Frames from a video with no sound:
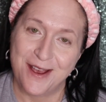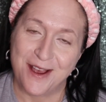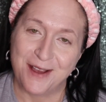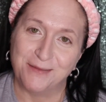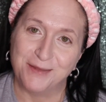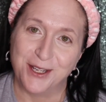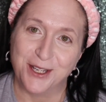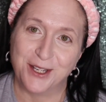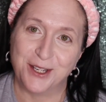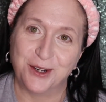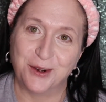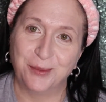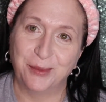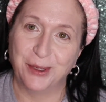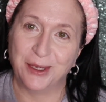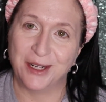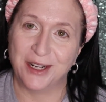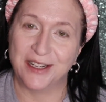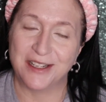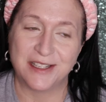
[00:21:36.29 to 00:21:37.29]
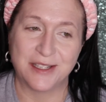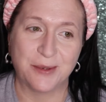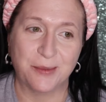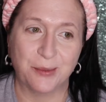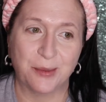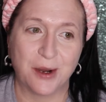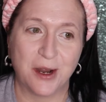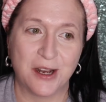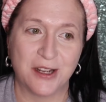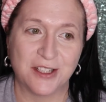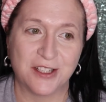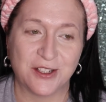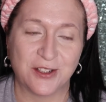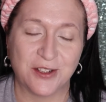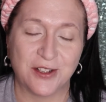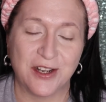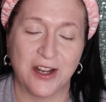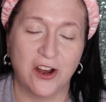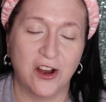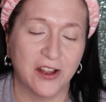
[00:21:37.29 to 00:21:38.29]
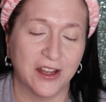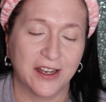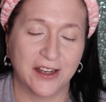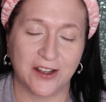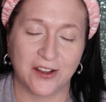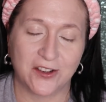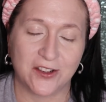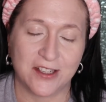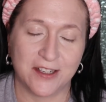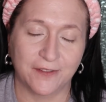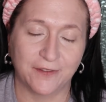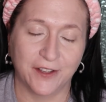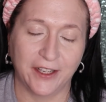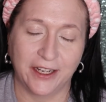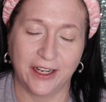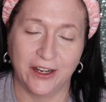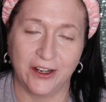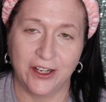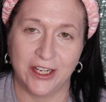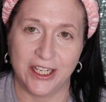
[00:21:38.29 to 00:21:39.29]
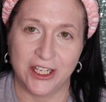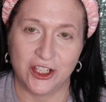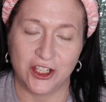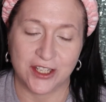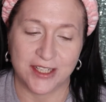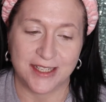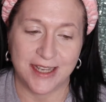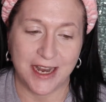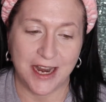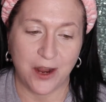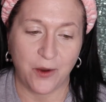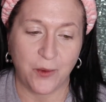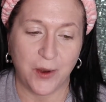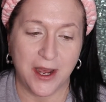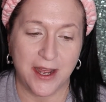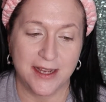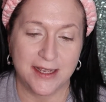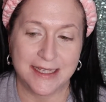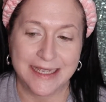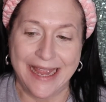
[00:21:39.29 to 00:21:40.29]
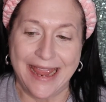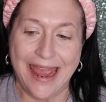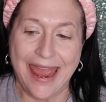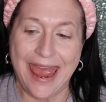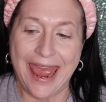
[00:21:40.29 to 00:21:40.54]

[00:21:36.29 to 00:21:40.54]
I'm gonna go put on some bronzer and all that other stuff like I already just said I was,